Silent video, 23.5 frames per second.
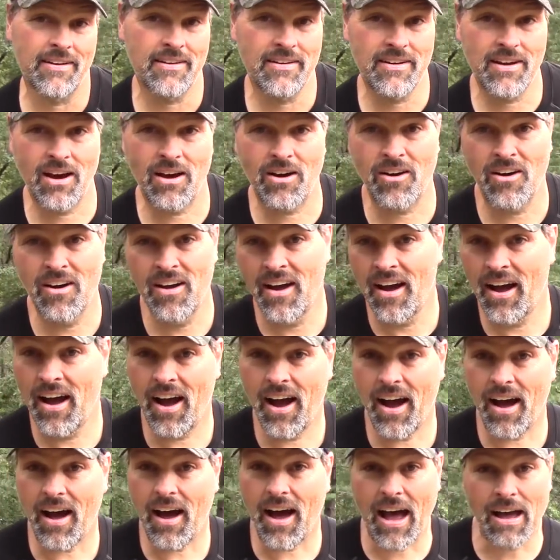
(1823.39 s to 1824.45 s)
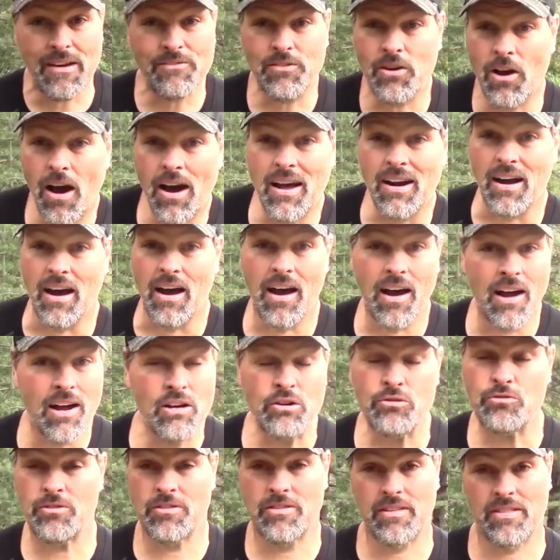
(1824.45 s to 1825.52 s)
Now, I've caught
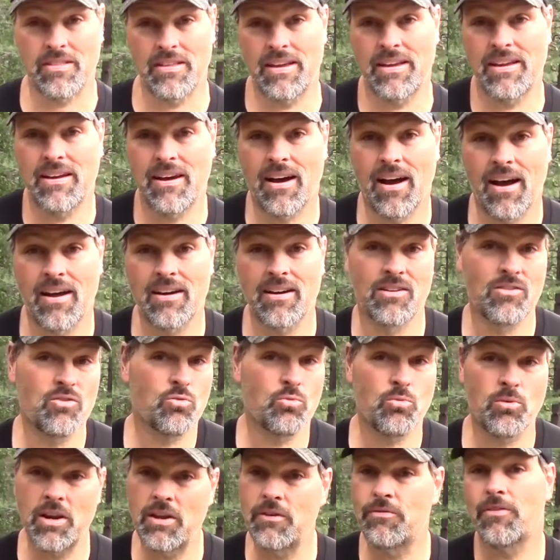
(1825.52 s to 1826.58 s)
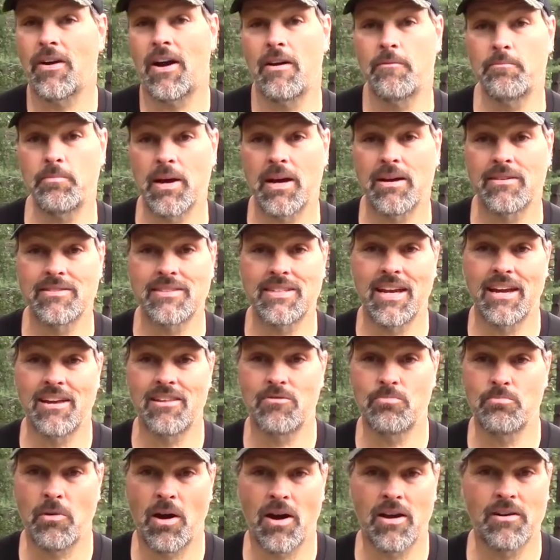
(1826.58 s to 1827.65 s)
hundreds of lingcod on 25-pound
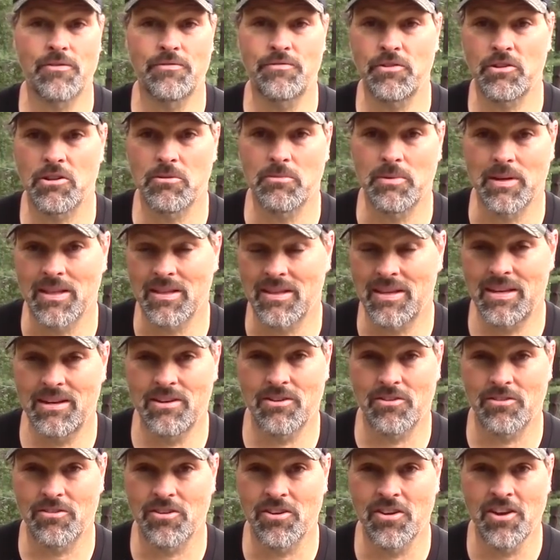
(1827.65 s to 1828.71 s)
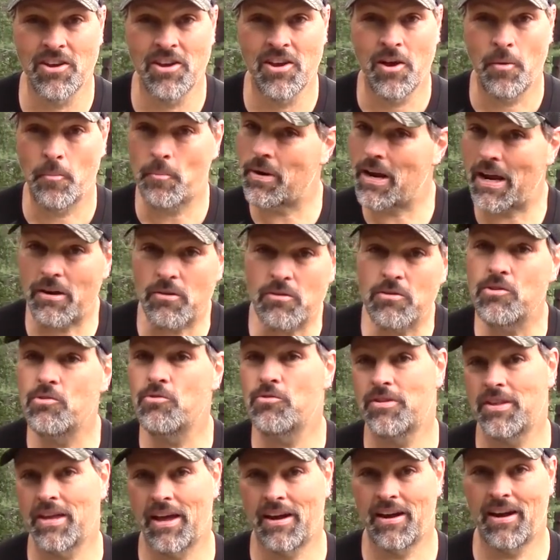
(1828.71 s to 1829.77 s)
test monofilament leaders, but I don't
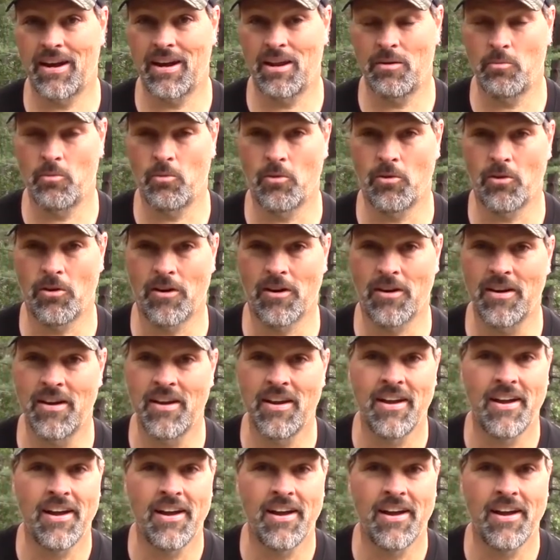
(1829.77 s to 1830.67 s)
use that anymore.